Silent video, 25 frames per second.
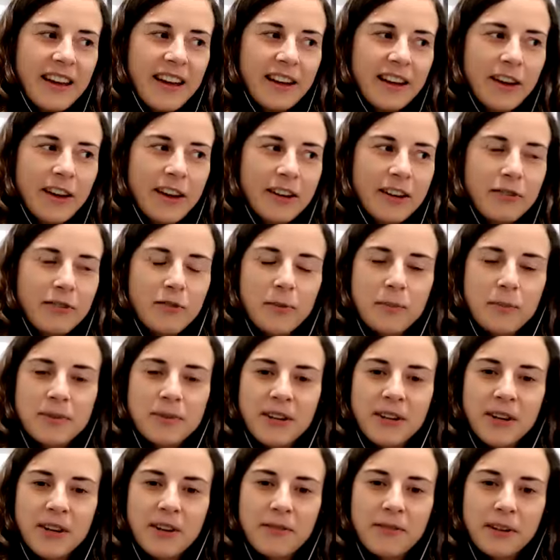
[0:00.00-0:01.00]
kind of
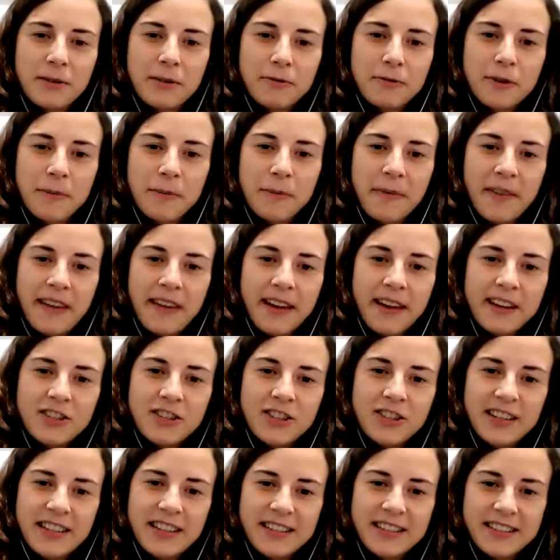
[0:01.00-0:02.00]
observing from the
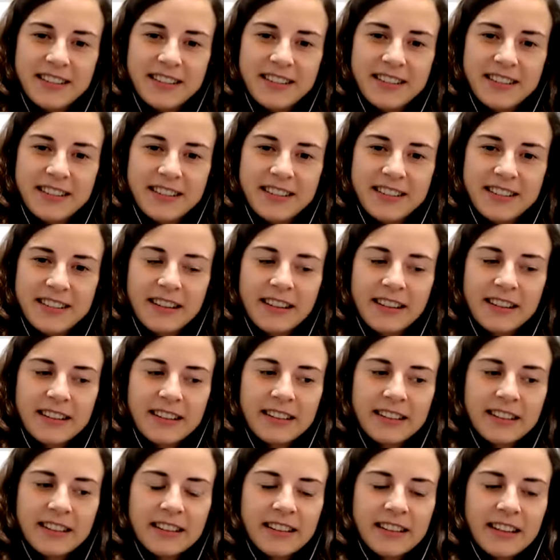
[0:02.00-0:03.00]
edges and
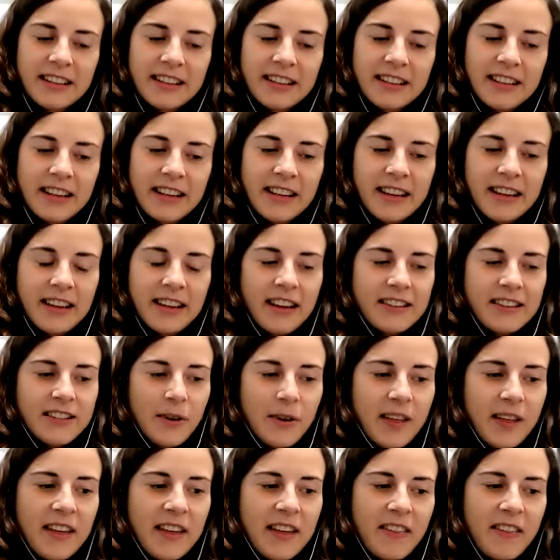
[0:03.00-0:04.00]
so
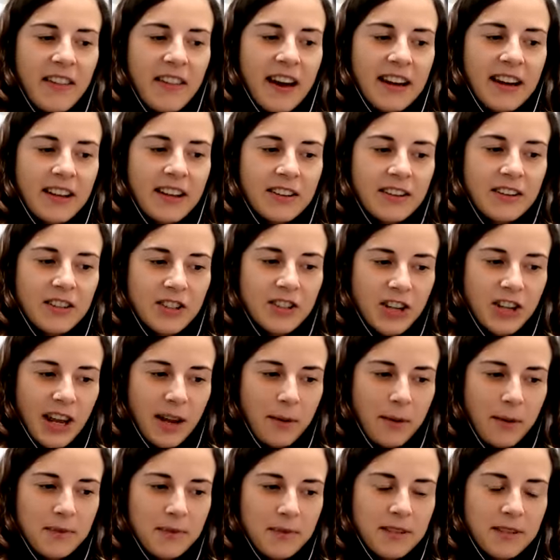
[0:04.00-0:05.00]
I think that
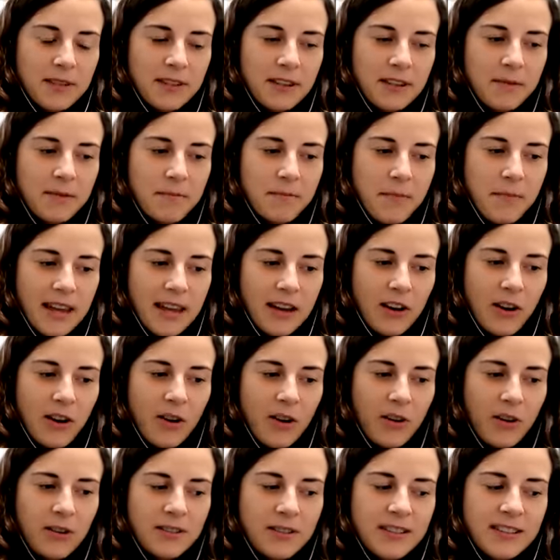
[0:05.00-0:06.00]
shaped me a
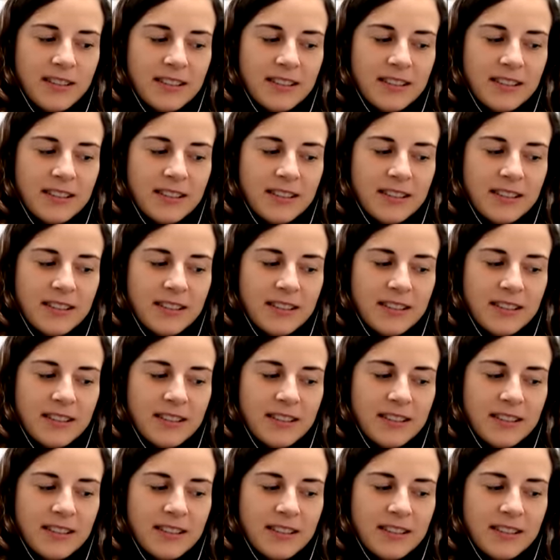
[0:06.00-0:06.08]
lot.